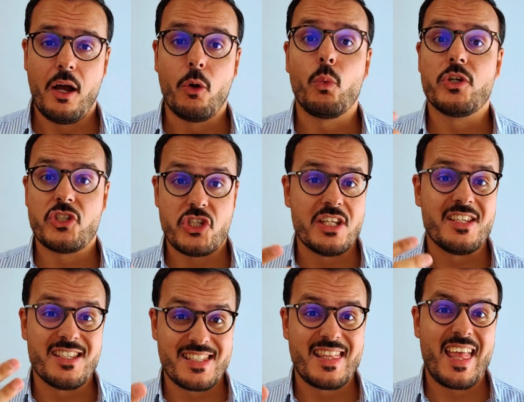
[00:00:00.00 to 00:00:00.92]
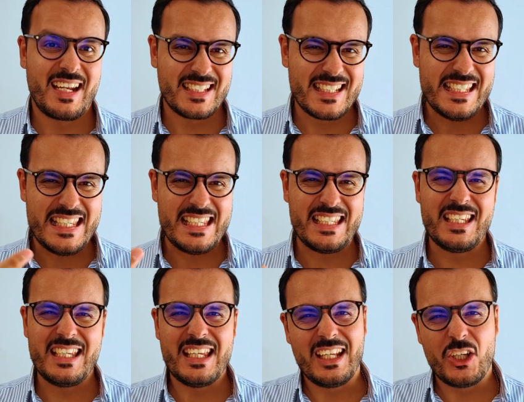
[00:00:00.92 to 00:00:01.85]
which is that
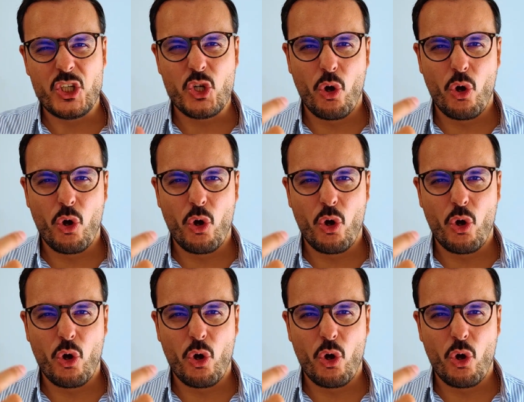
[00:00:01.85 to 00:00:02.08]
inky